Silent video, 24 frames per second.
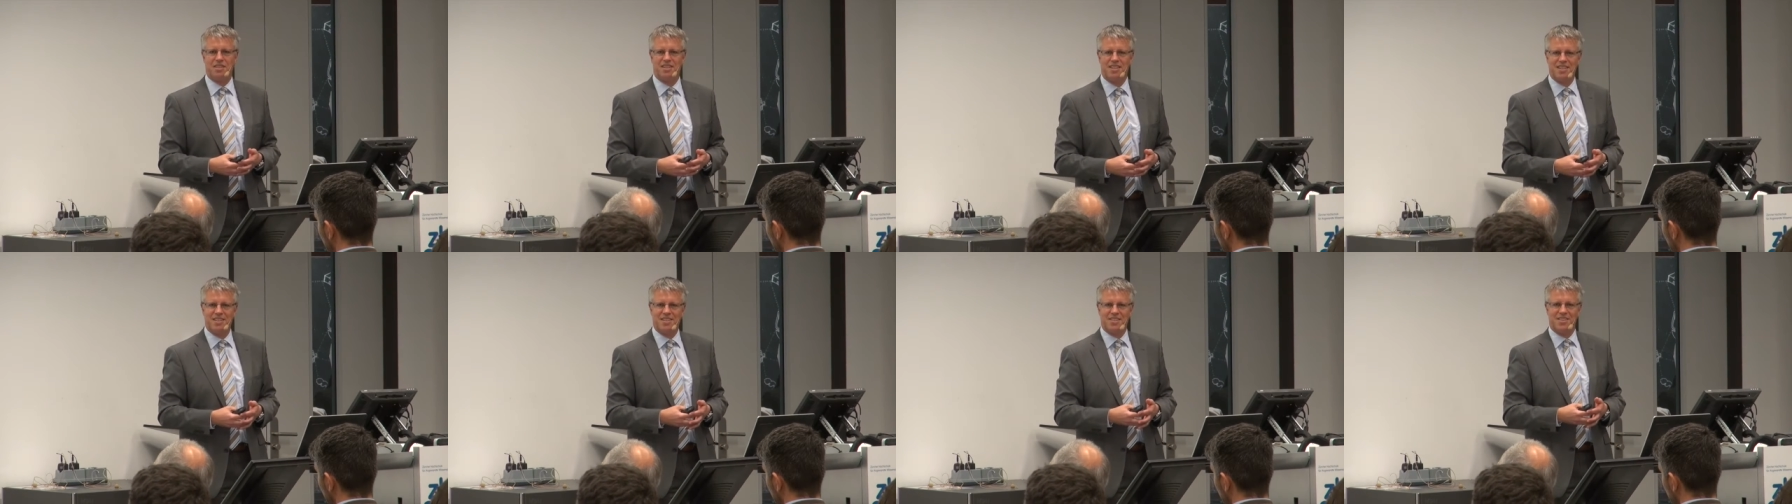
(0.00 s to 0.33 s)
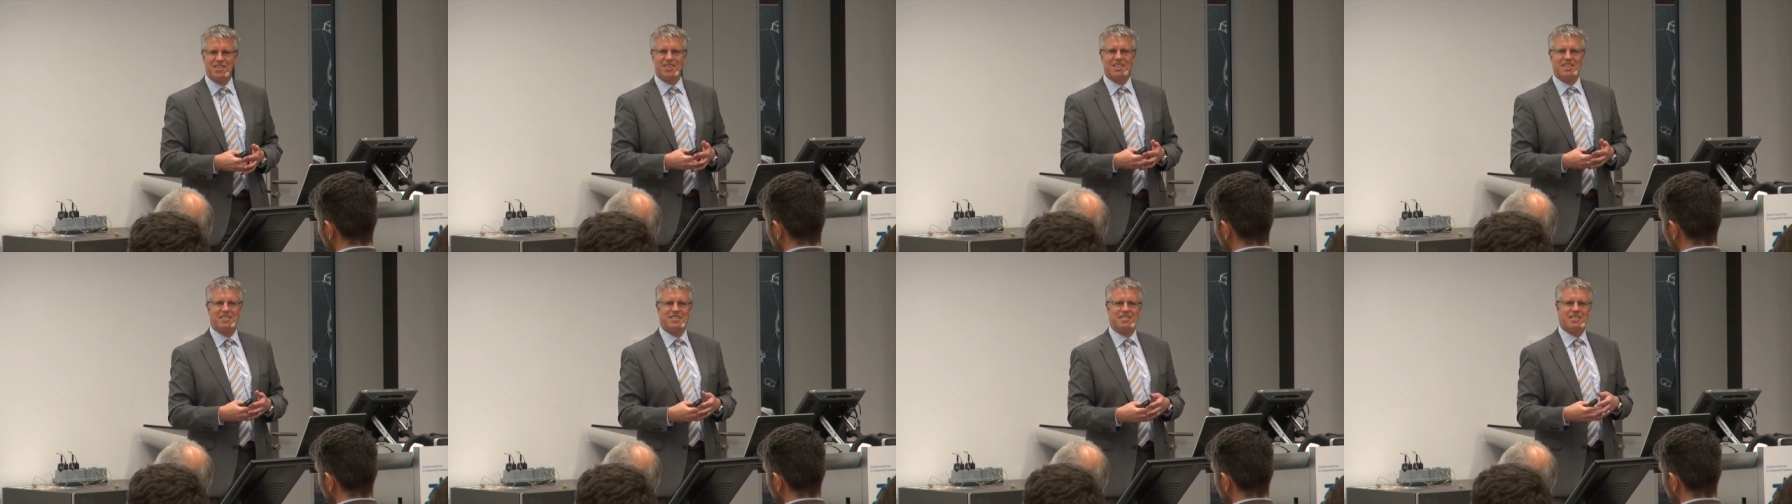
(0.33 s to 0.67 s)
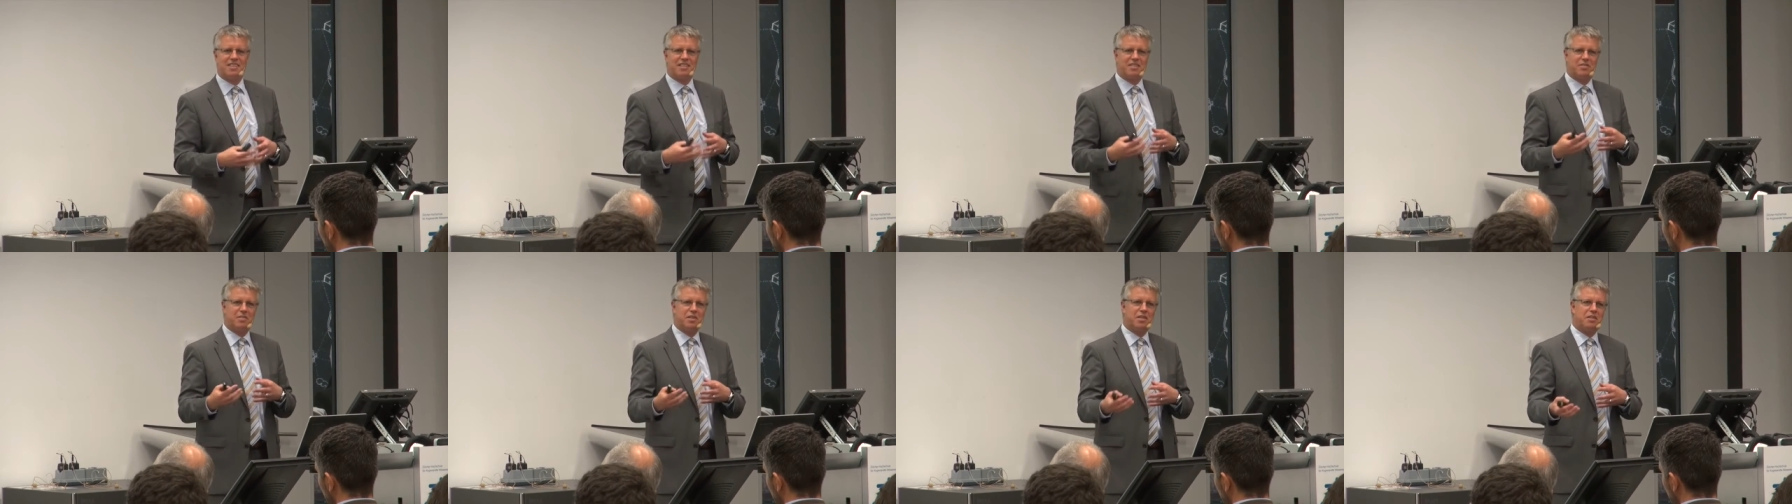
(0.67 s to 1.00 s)
So I
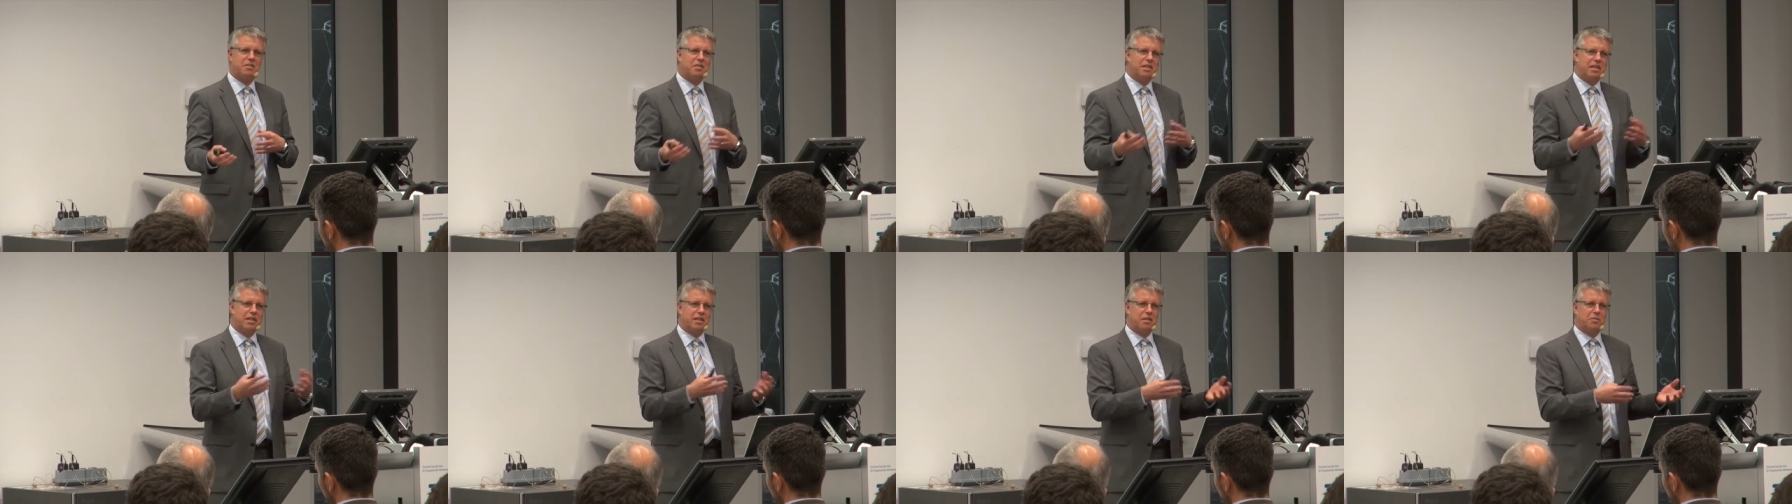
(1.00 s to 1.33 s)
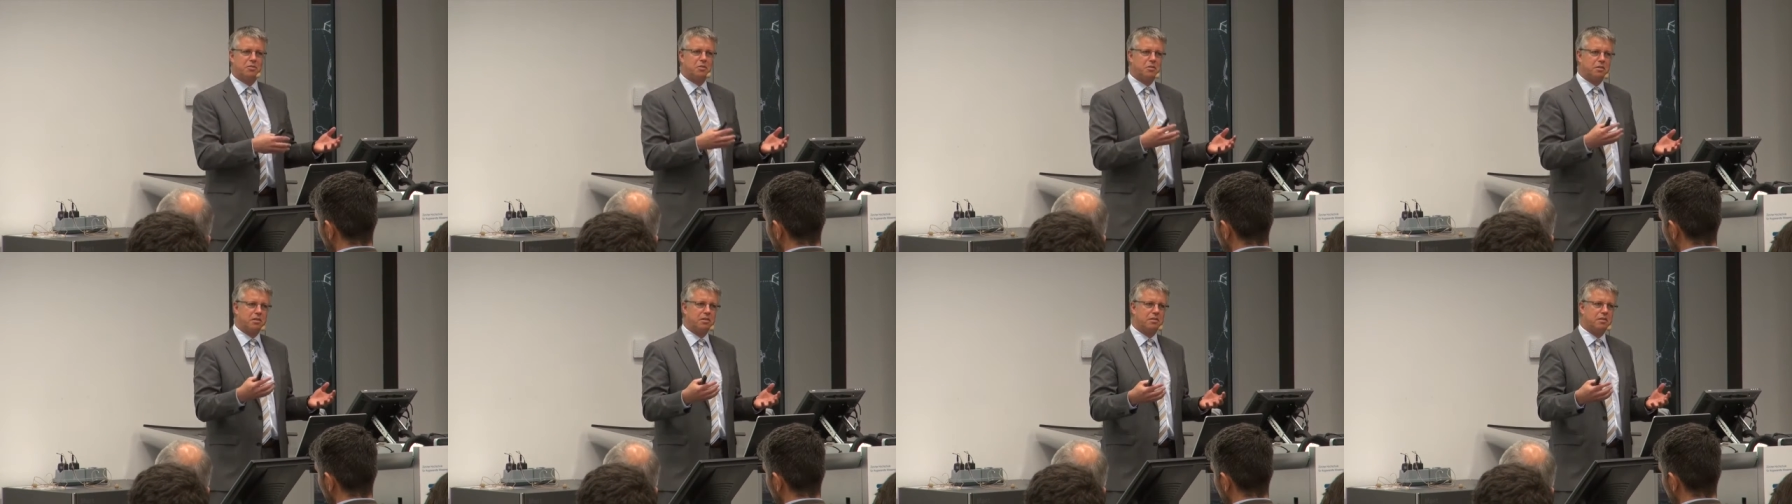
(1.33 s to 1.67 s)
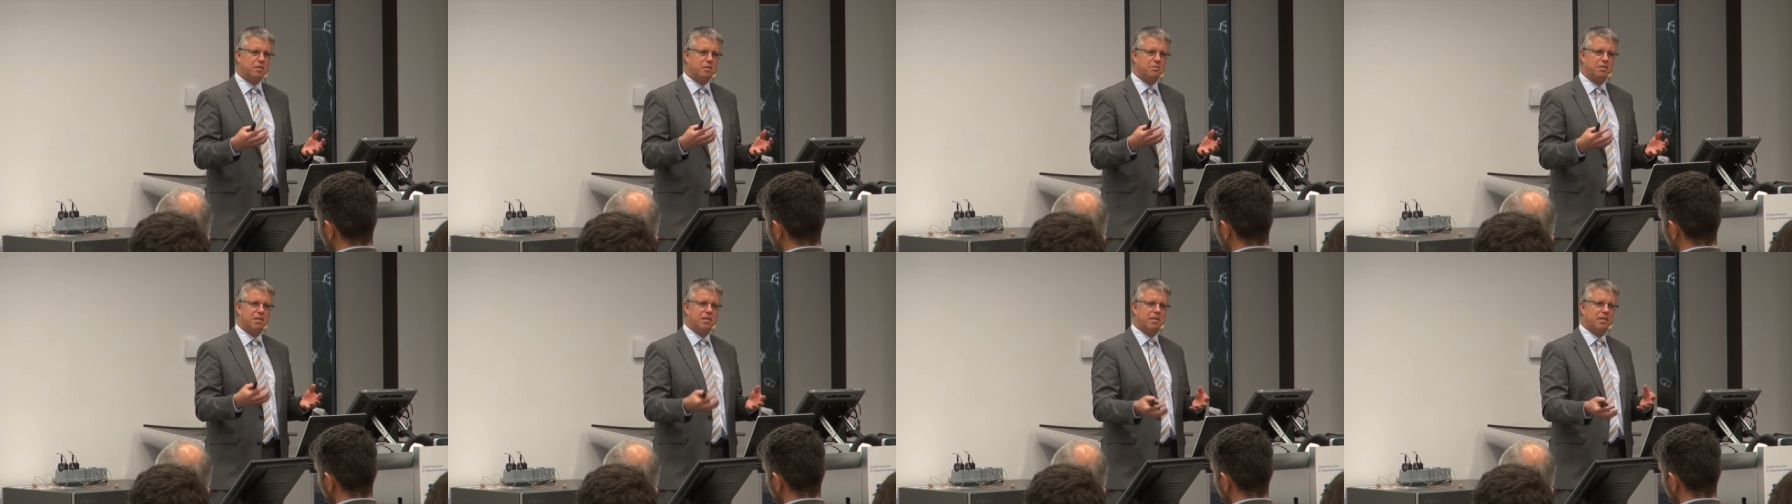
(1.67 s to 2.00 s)
think we really have to
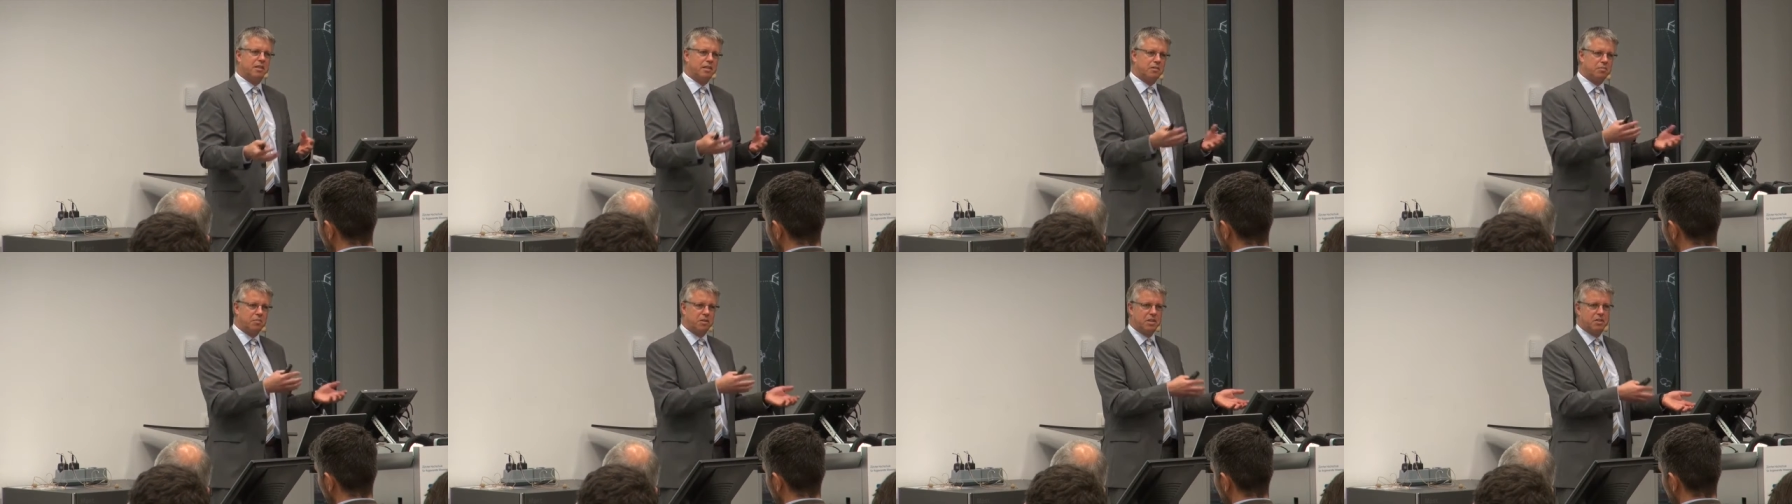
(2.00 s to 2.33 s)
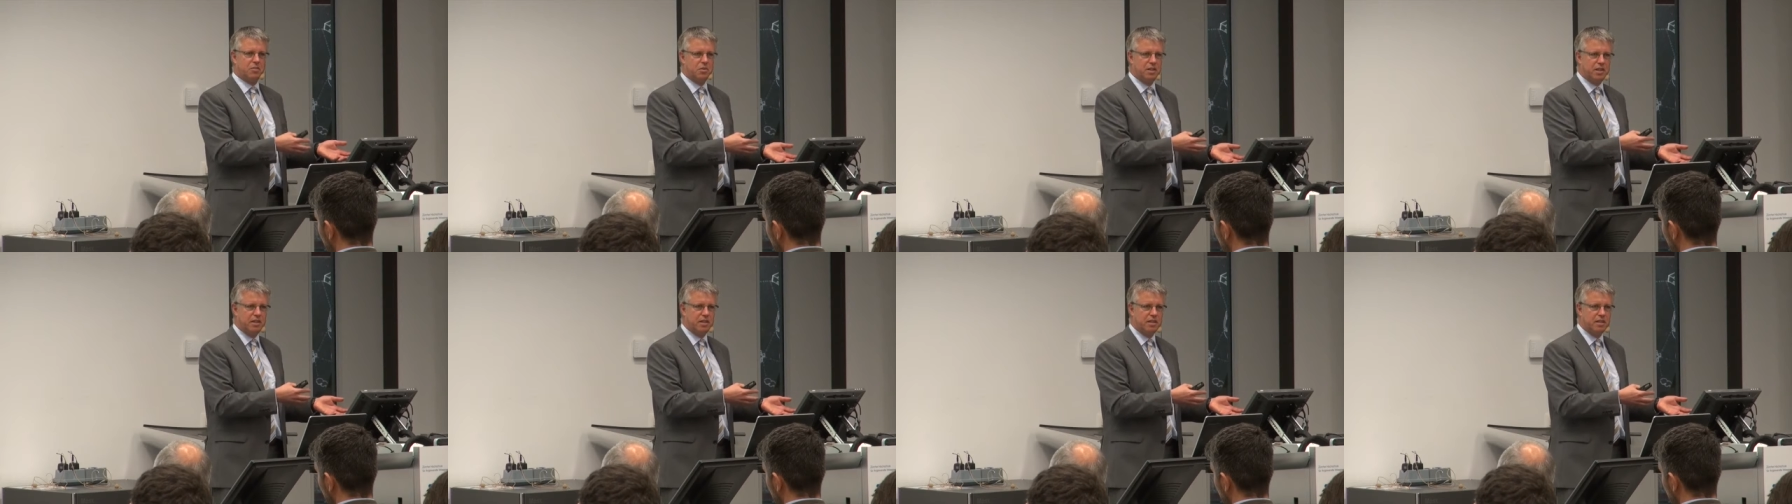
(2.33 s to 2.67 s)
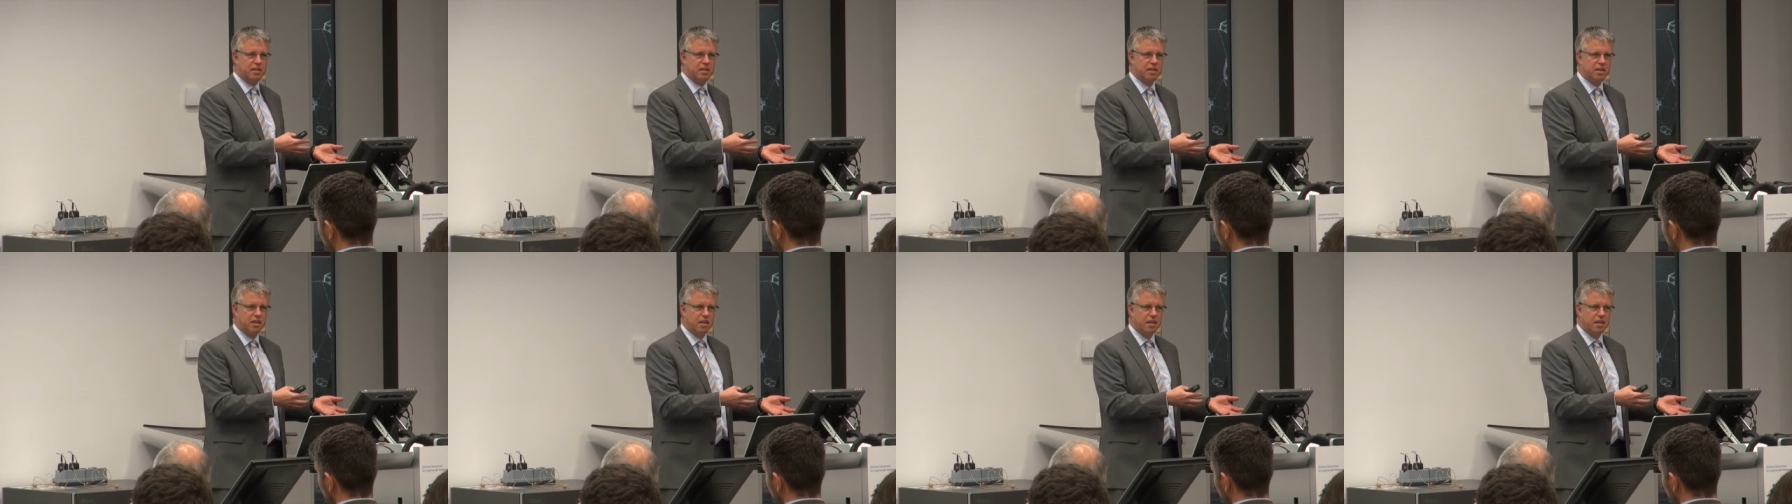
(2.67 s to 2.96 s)
discriminate between